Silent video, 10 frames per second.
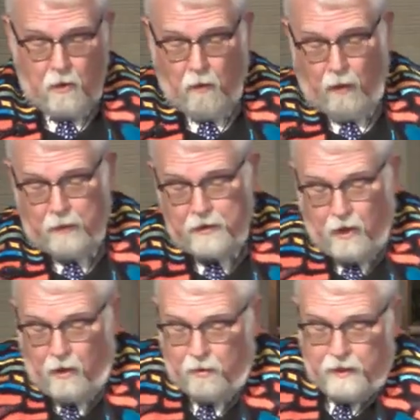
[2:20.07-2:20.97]
While we
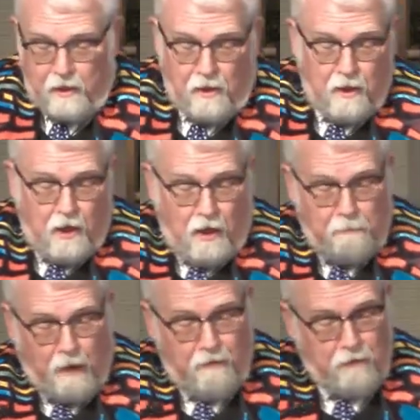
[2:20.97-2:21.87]
know that
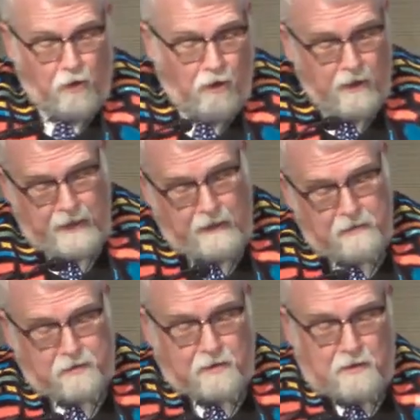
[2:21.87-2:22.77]
above all
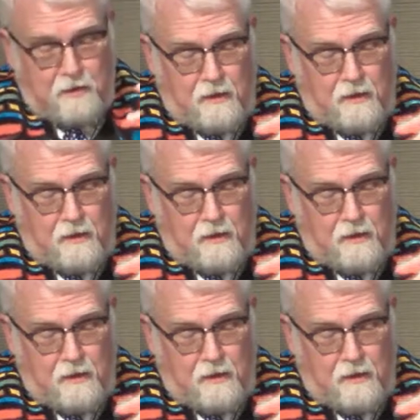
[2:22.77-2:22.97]
else,